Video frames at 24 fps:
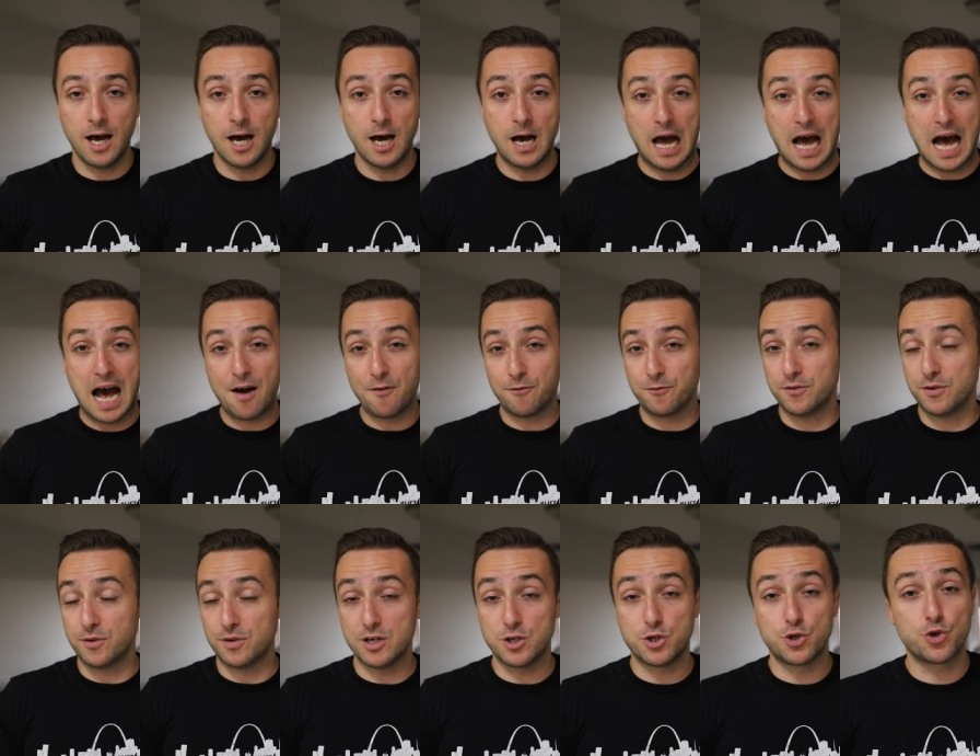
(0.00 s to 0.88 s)
uh,
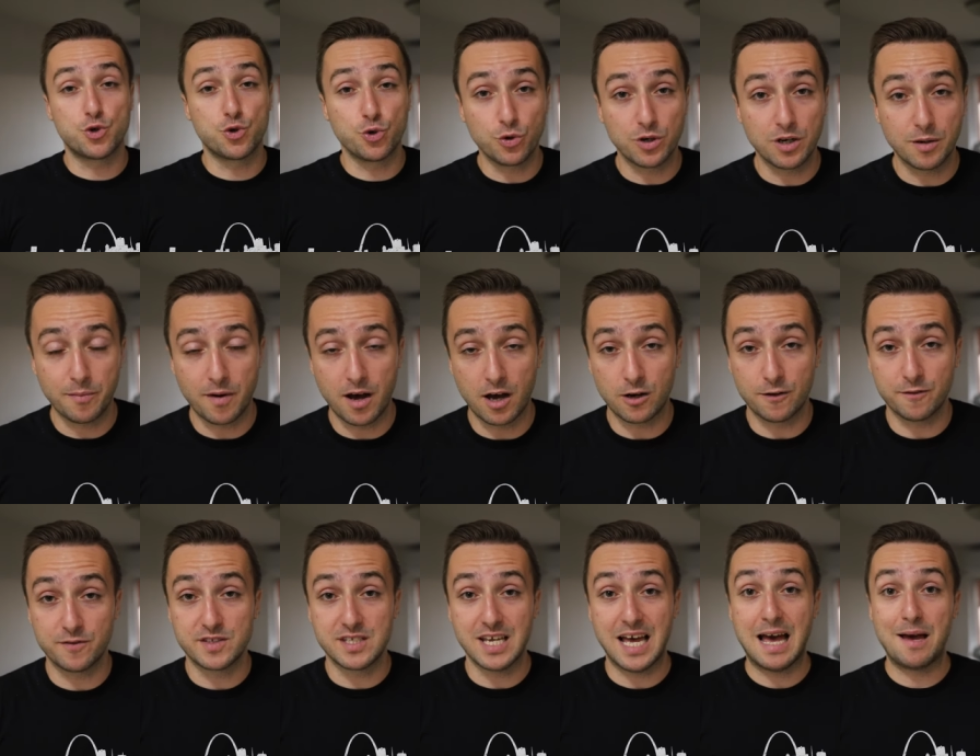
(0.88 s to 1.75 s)
after a short
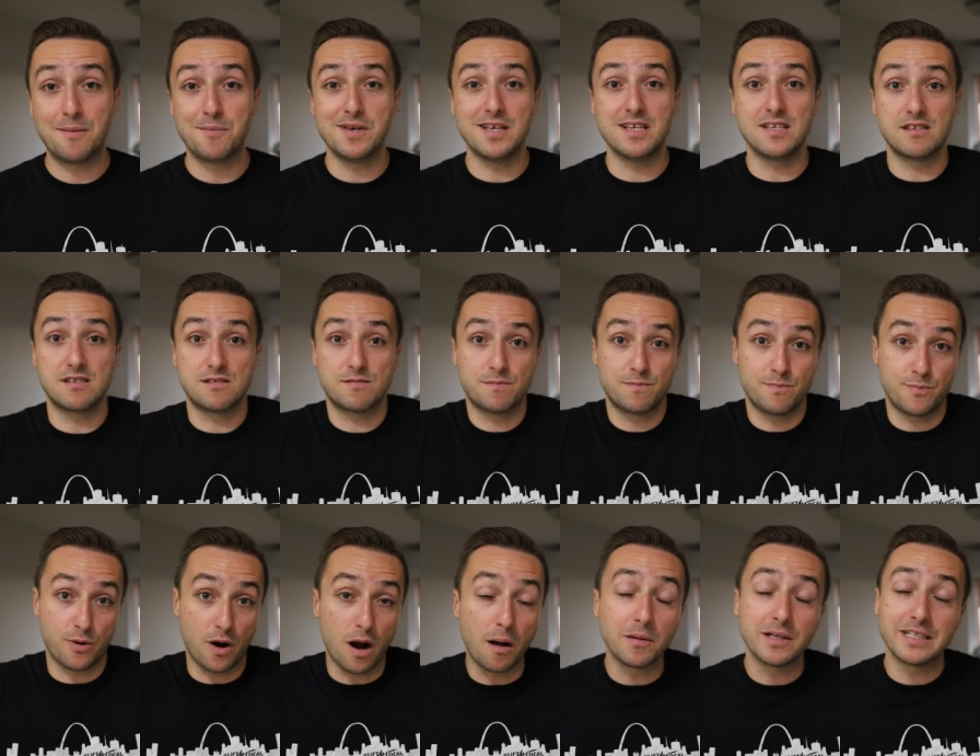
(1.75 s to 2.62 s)
amount of time is
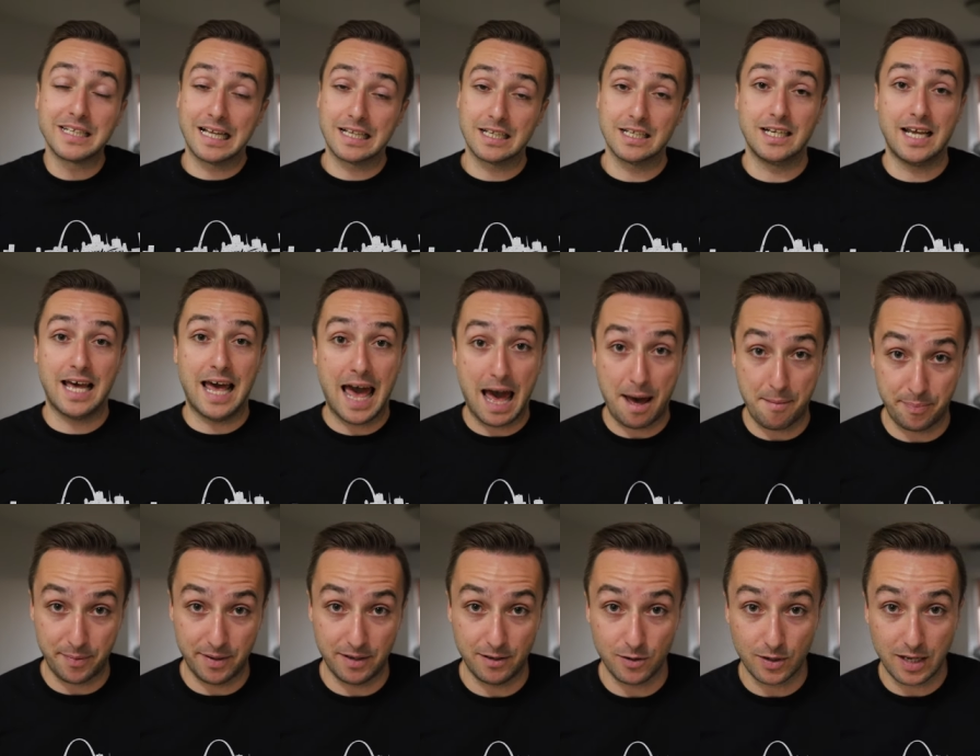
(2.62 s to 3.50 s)
probably not gonna
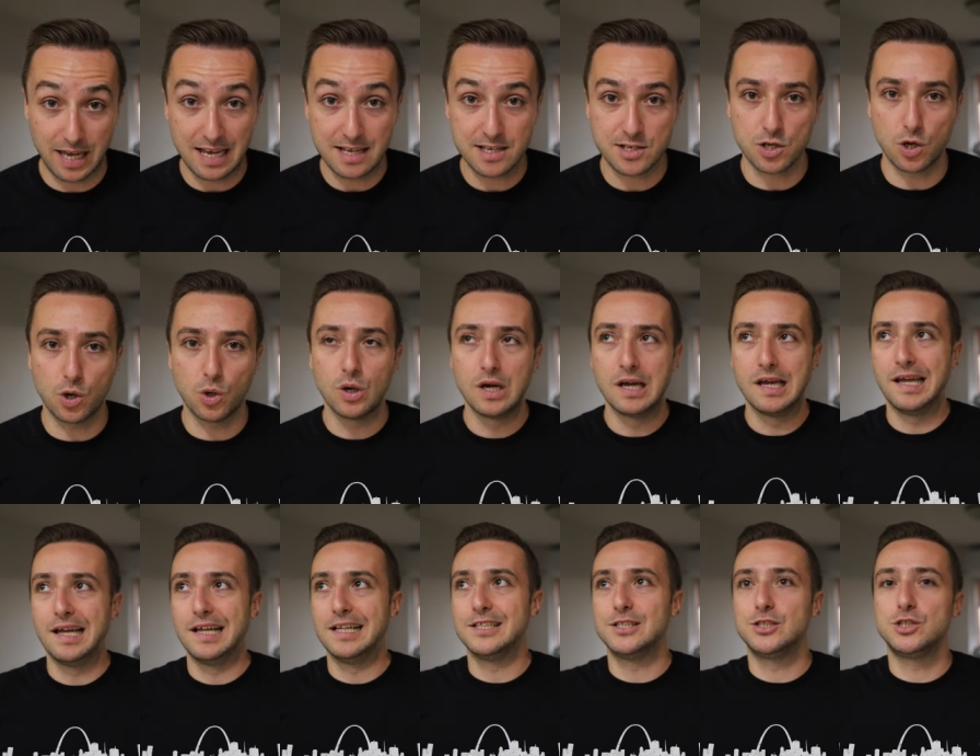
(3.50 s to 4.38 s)
happen, okay?
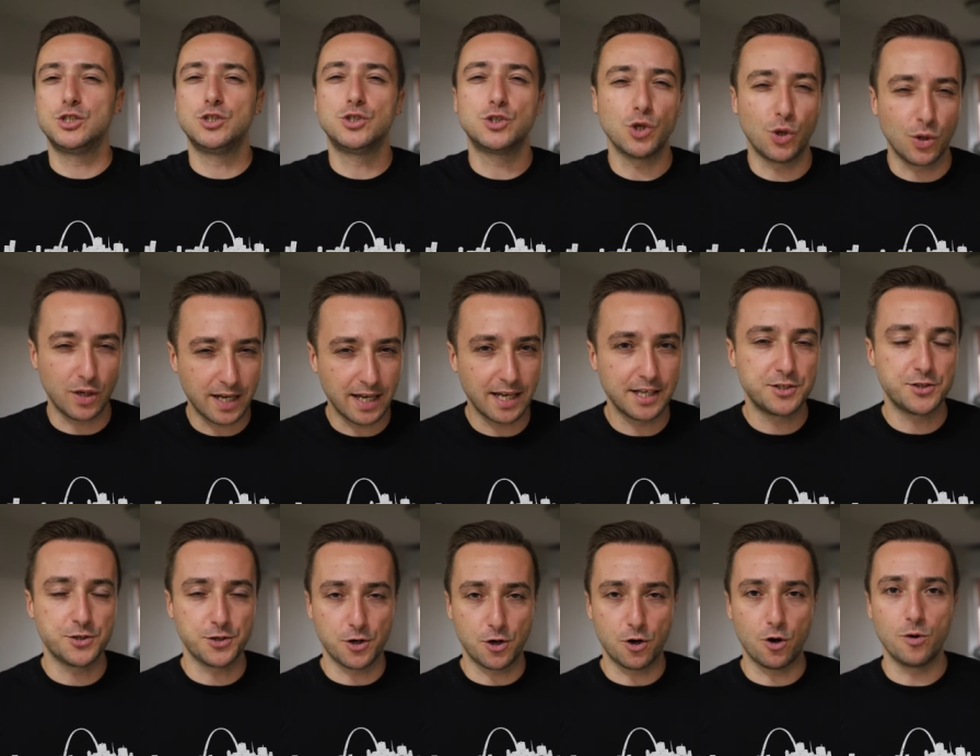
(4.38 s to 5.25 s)
So don't
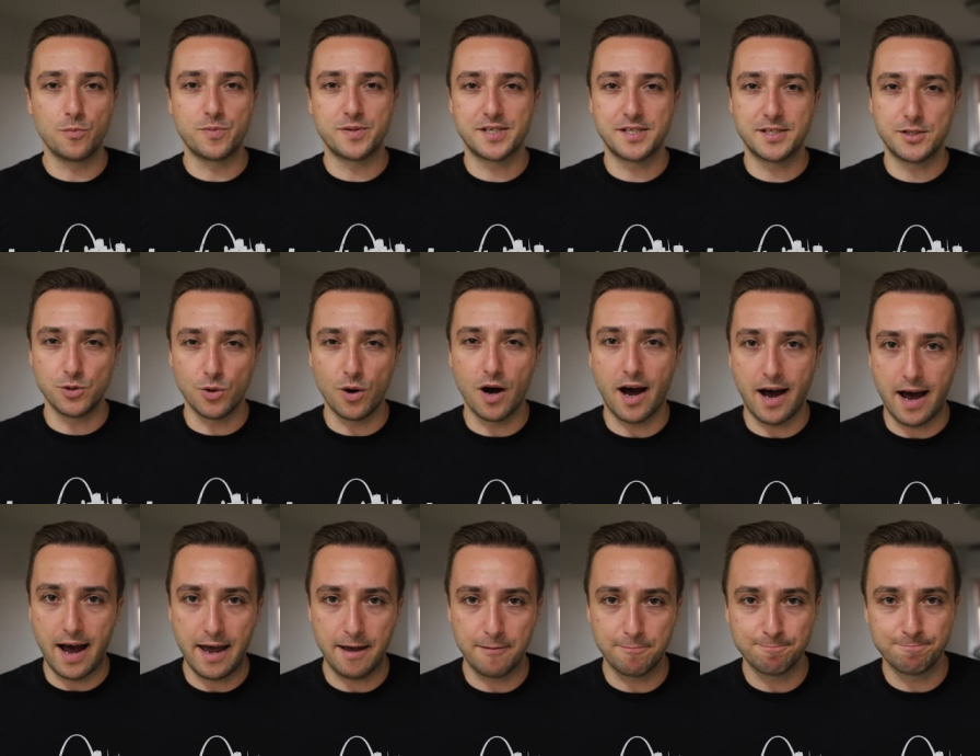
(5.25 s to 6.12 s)
get your hopes too
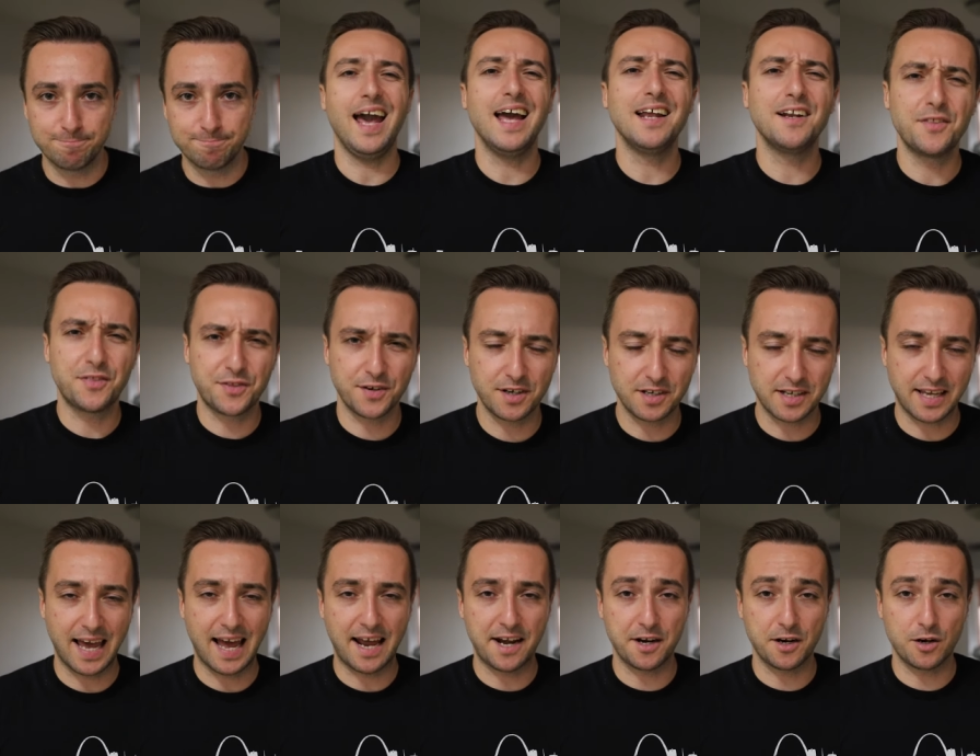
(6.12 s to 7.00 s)
high. And the
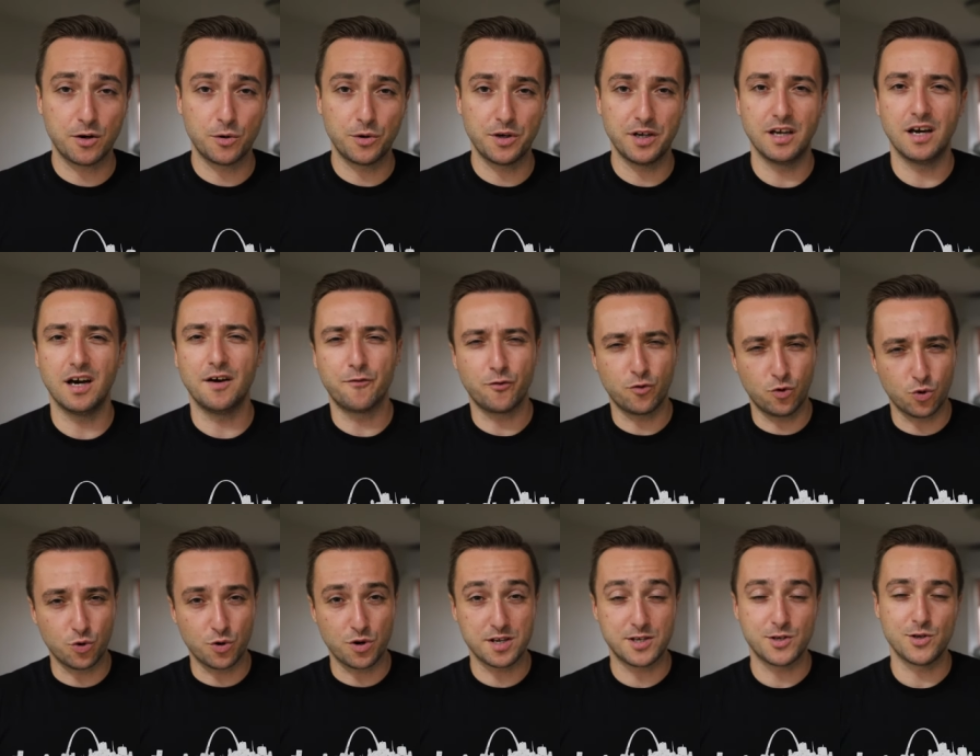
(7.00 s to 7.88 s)
third category, of
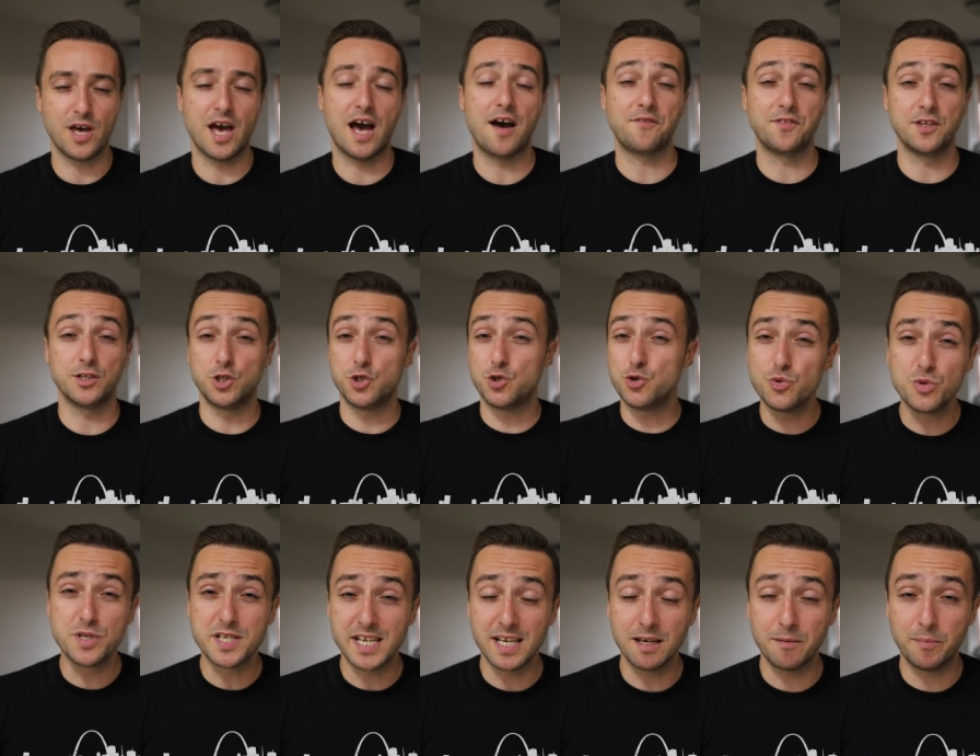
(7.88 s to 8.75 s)
course, you have the
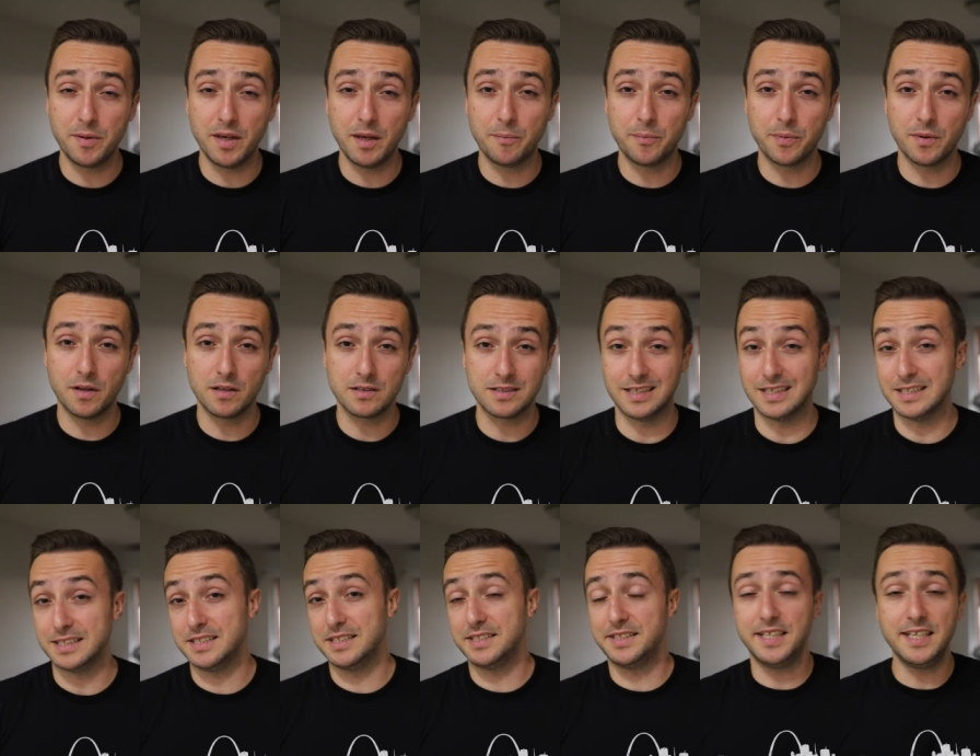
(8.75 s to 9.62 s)
juicing people, the